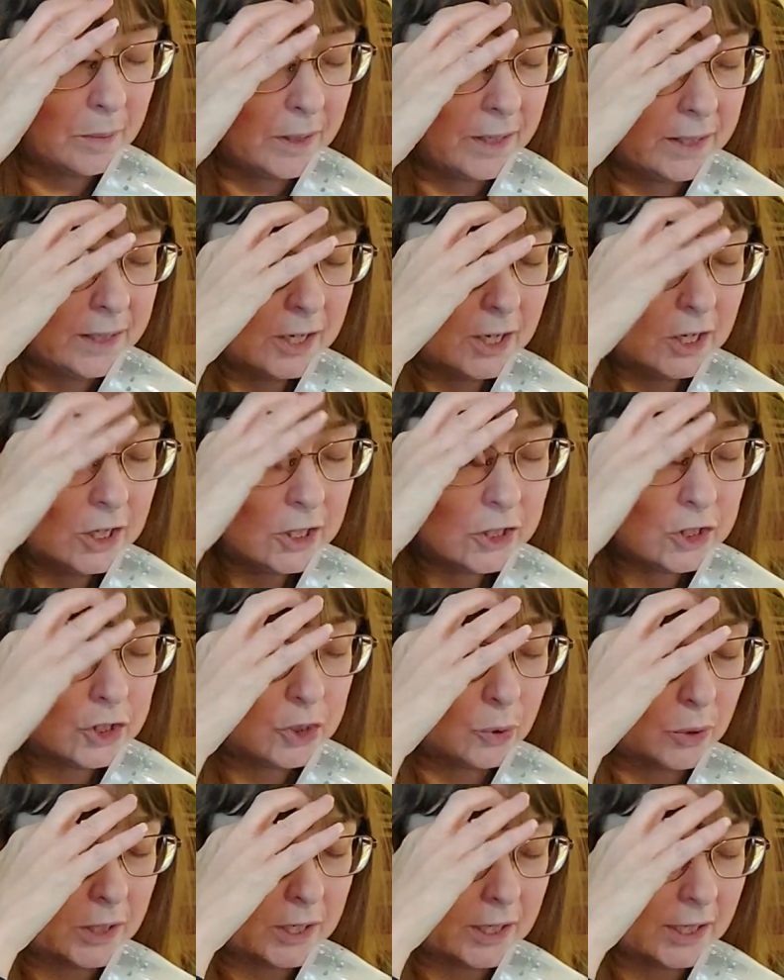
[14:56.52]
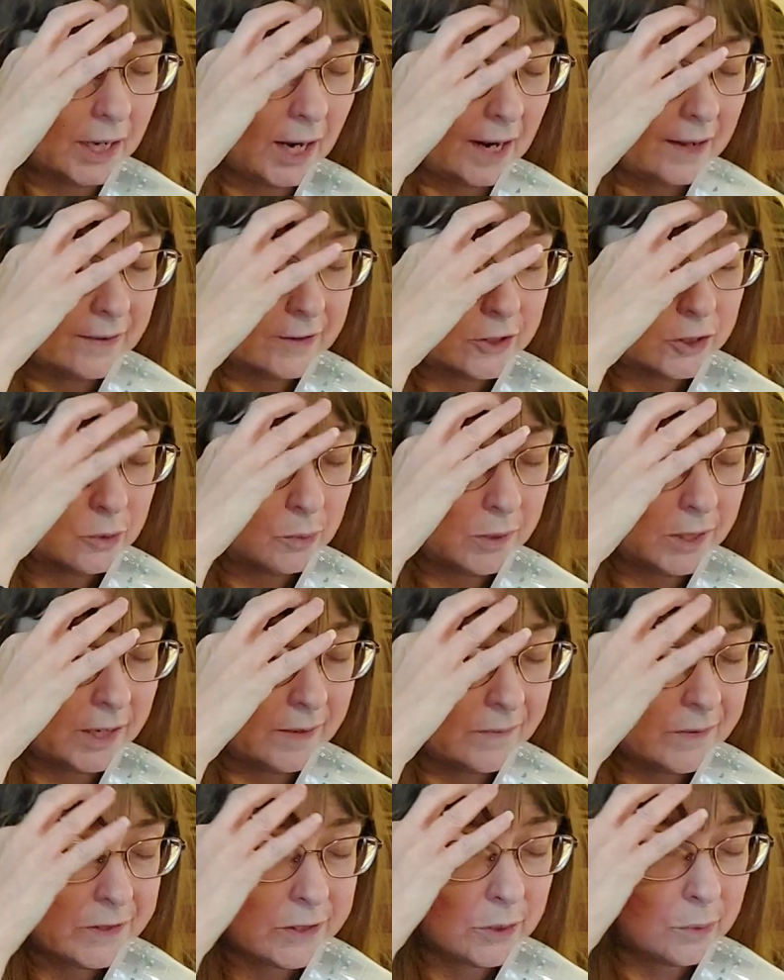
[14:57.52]
with Jordan and I, that you will
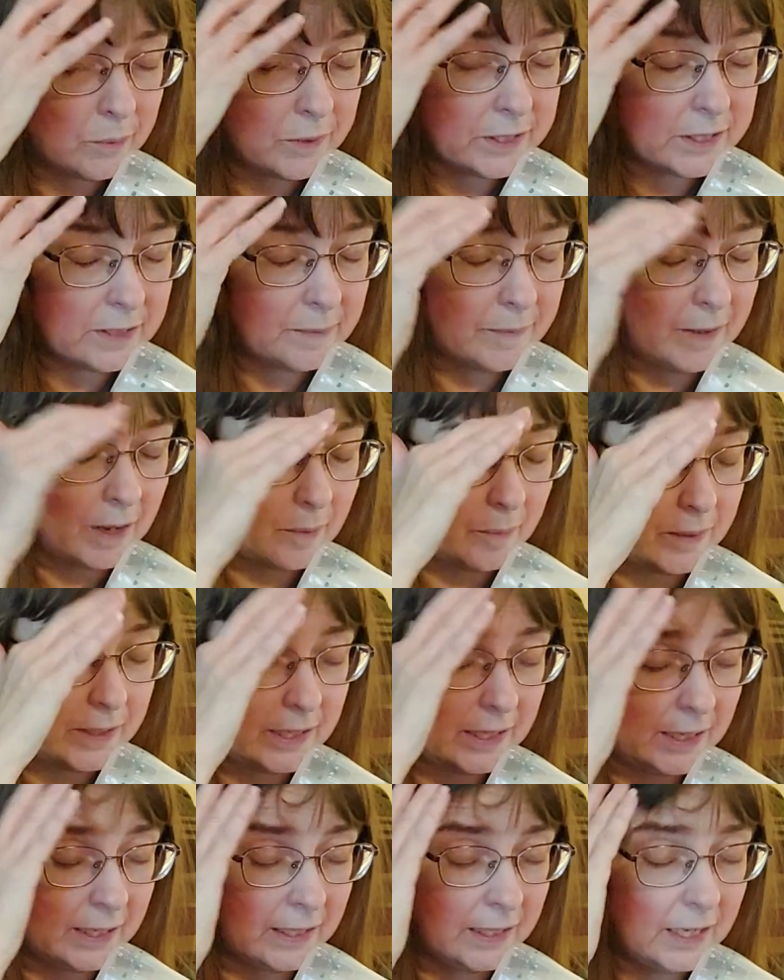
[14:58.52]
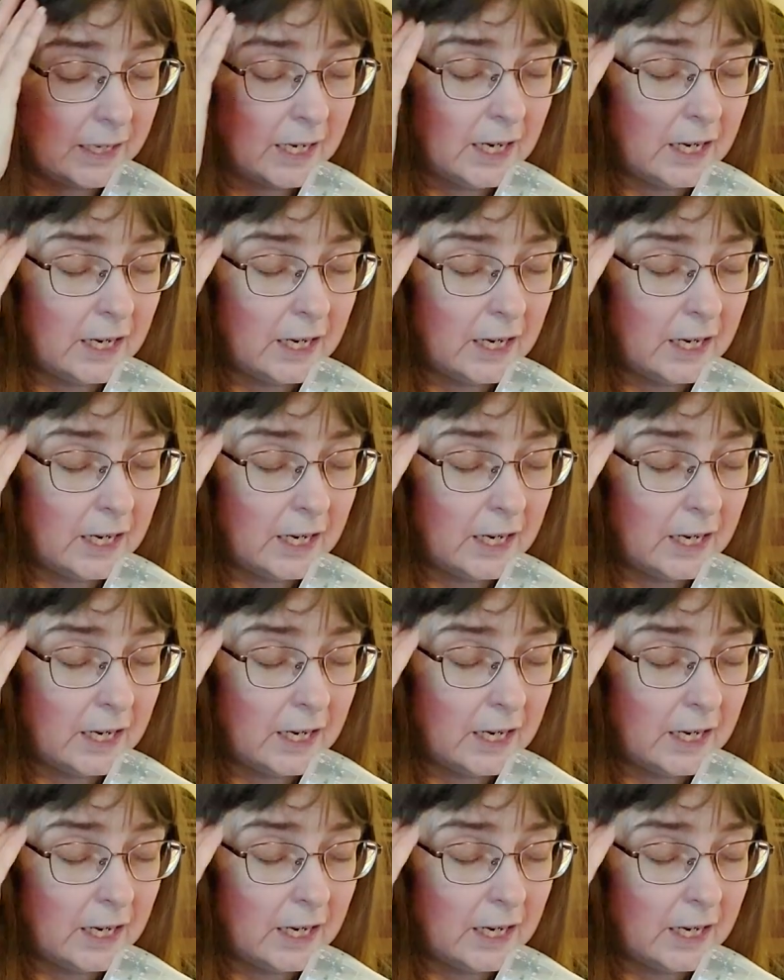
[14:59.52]
give us the wisdom that we need